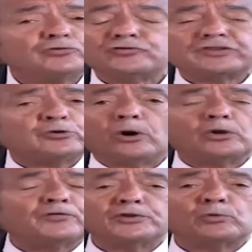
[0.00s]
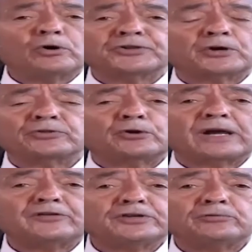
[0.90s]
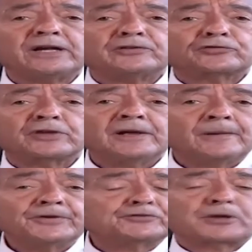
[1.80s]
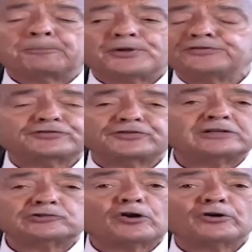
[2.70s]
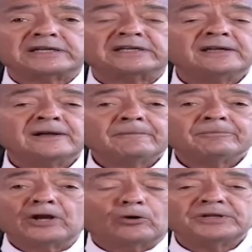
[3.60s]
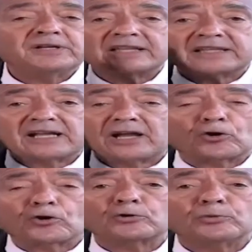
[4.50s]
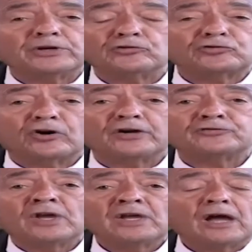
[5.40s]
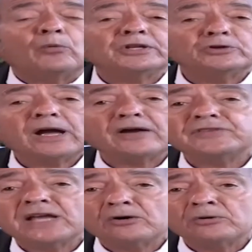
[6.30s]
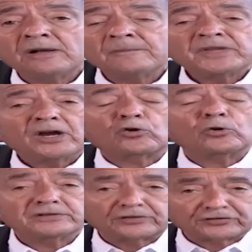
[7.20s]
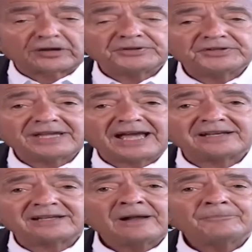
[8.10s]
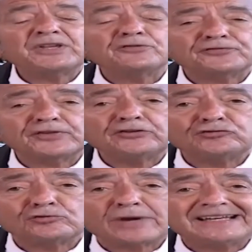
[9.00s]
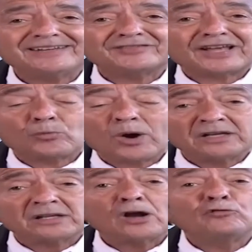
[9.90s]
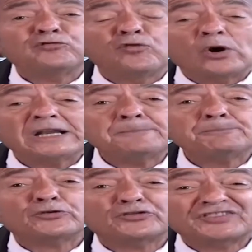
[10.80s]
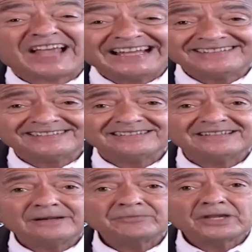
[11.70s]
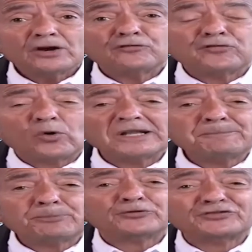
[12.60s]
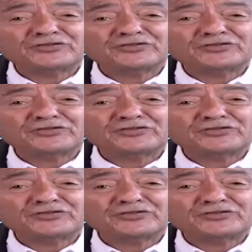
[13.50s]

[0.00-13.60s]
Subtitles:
see all over the world, they're raising rates, except places like Turkey, where you got that guy Erdogan in charge. And what do you have now? According to some of the data, the inflation rate is at what? 40%? 40%?